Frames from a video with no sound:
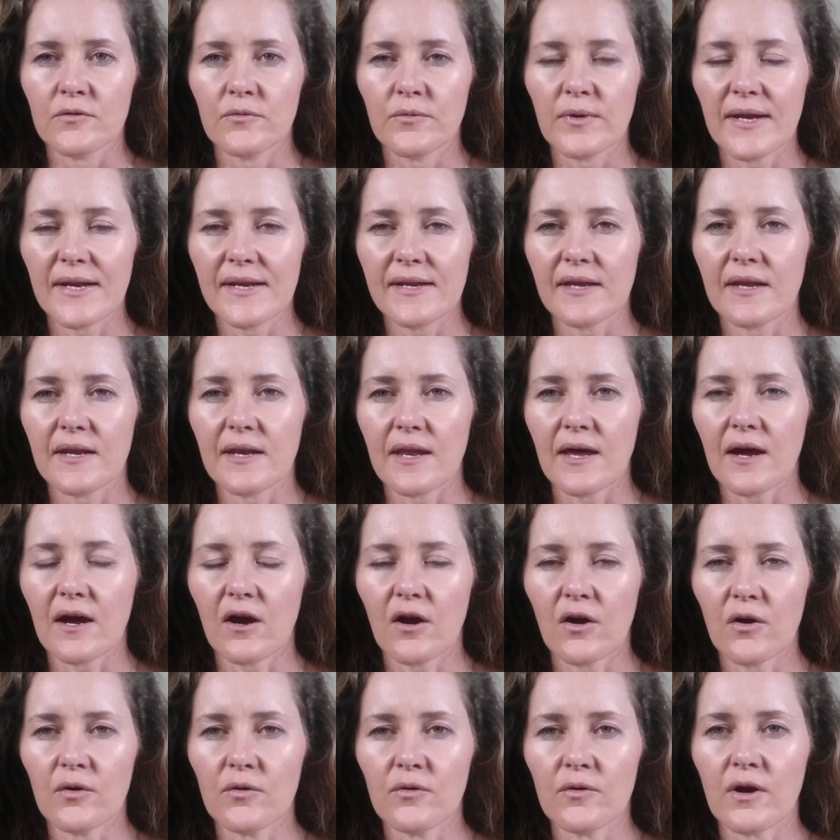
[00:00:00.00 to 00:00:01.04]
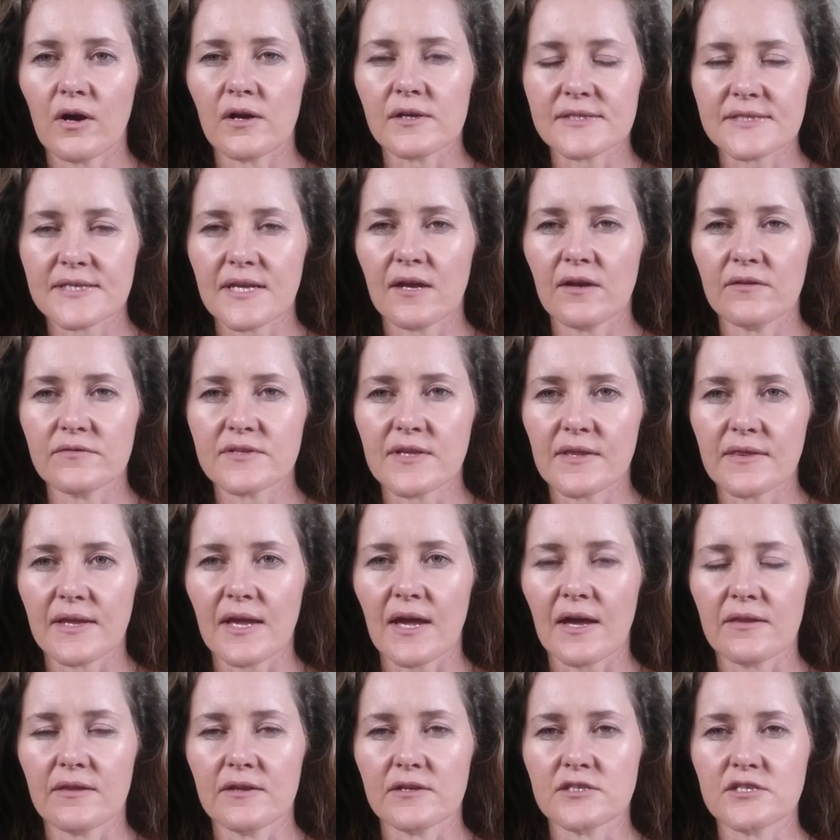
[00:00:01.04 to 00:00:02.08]
really allow ourselves and
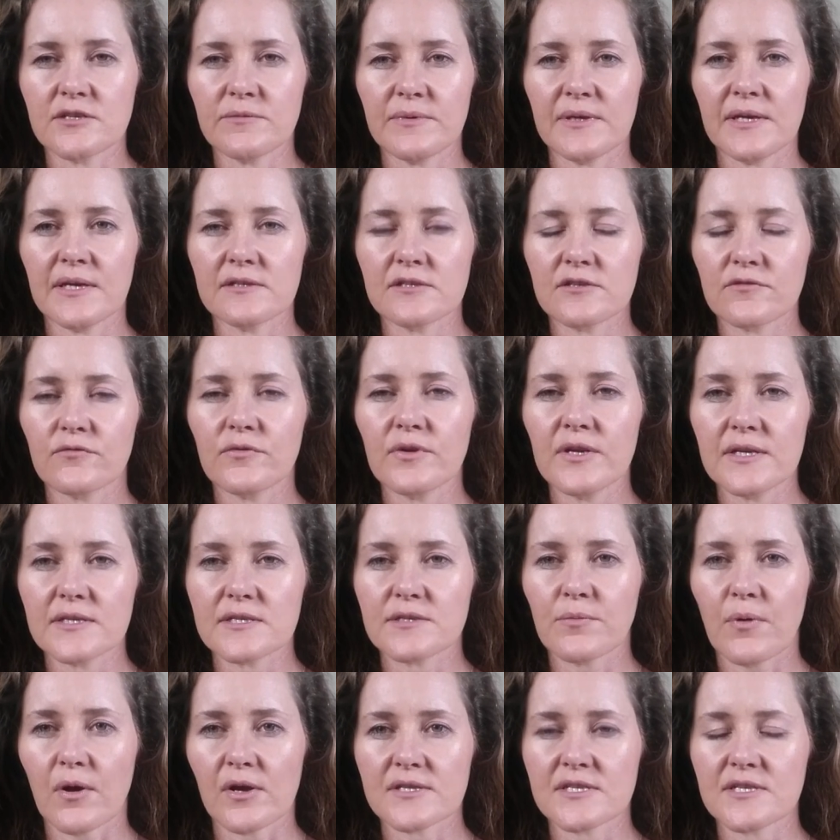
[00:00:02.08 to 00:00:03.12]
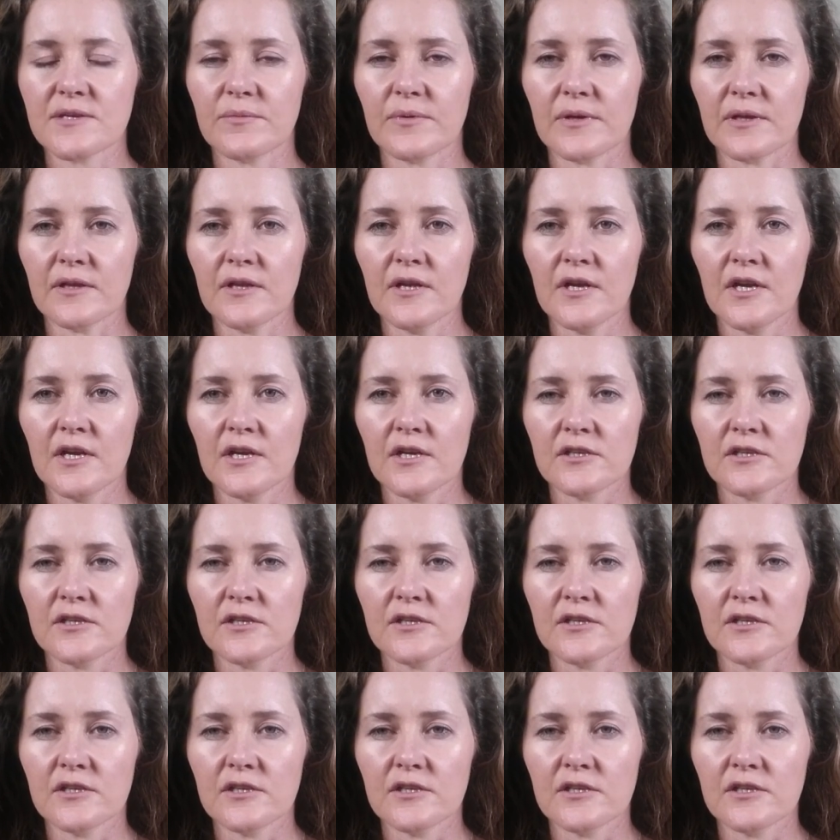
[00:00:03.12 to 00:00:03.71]
the other to be as free as possible,